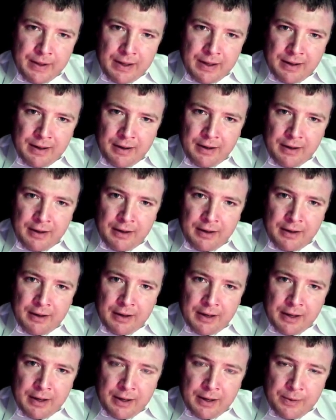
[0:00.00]
are
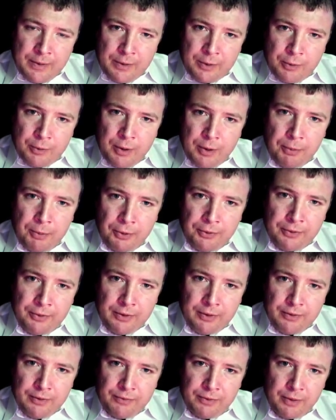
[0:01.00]
crippled
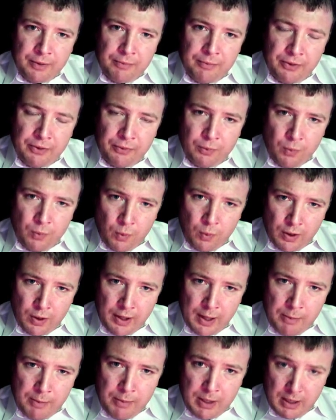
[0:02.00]
from this war.
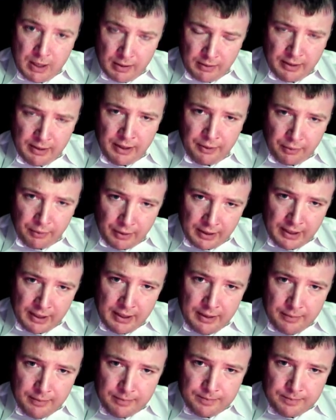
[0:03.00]
I mean, literally,